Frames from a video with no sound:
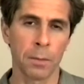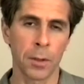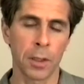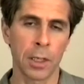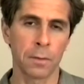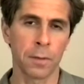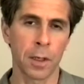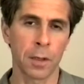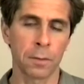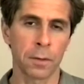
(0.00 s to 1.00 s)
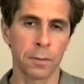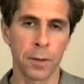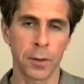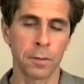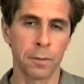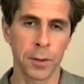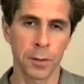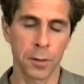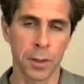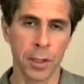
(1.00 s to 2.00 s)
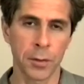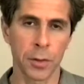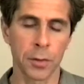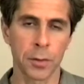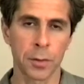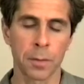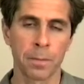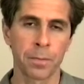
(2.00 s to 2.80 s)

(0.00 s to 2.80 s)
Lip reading: but they involve visualizations,